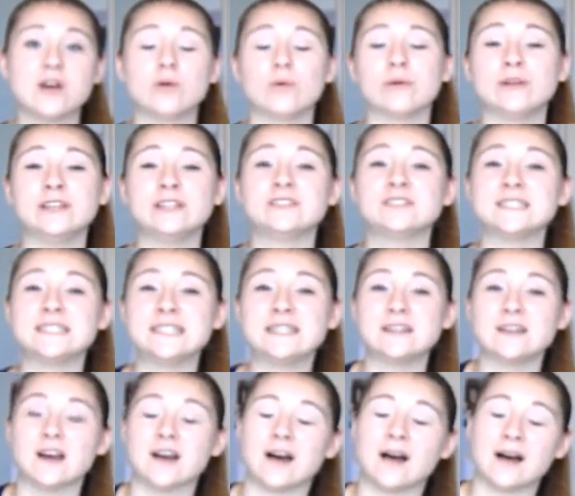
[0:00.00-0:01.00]
Well, usually
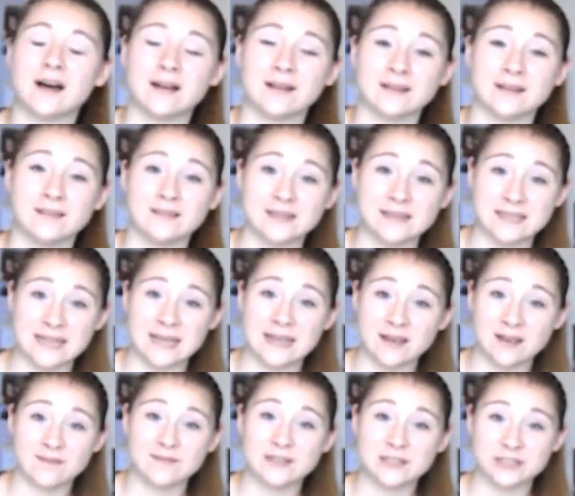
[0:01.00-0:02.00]
on the day
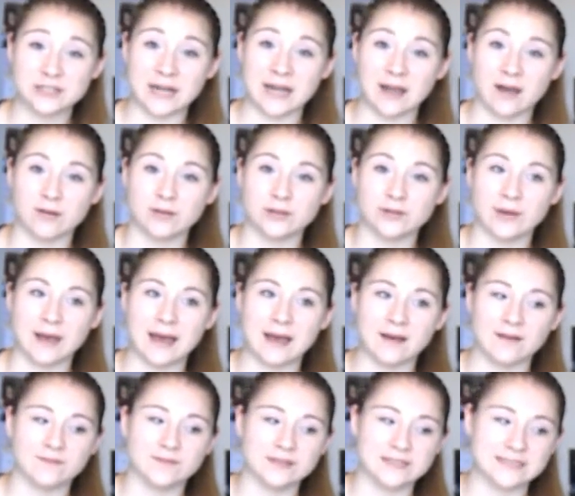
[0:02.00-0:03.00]
of the tryout, you
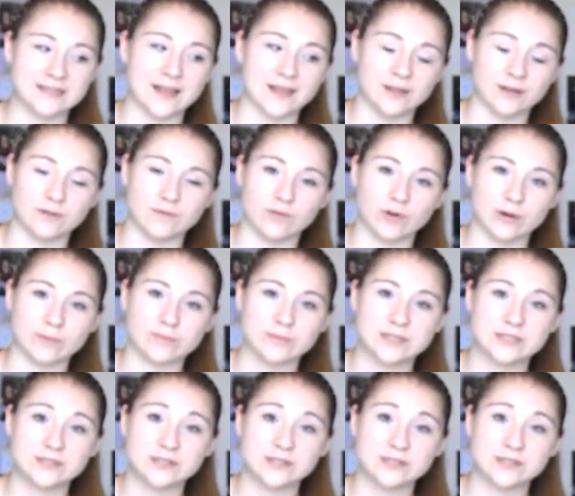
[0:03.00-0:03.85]
have a set uniform.